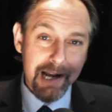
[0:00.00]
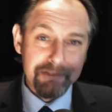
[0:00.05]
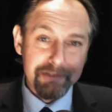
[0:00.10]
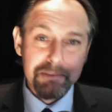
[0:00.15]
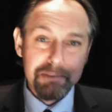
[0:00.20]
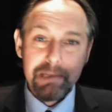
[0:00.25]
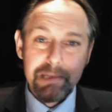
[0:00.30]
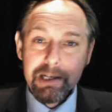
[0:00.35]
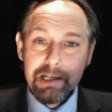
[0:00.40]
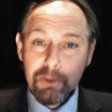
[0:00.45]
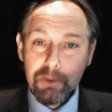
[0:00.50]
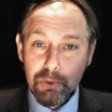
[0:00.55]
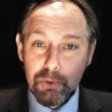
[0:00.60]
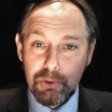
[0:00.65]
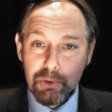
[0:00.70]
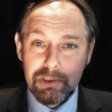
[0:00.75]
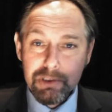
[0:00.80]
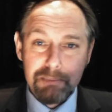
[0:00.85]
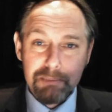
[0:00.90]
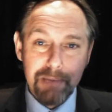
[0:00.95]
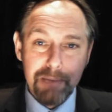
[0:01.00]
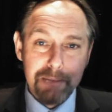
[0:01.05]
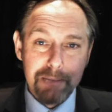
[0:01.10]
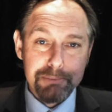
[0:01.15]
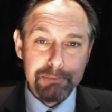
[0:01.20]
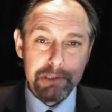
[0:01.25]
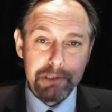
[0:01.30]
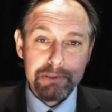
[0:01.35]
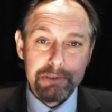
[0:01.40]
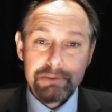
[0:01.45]
after being ordered by
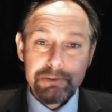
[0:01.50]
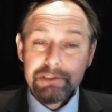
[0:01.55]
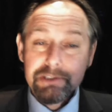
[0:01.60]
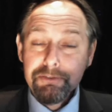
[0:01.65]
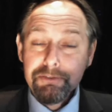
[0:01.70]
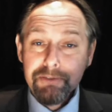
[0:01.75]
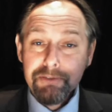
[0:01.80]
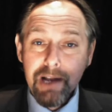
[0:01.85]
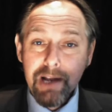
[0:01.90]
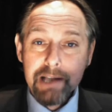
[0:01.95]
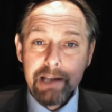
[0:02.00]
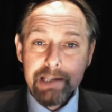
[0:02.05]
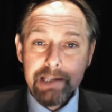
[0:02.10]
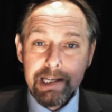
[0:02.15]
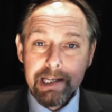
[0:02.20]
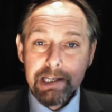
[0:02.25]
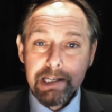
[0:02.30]
Brussels to fly the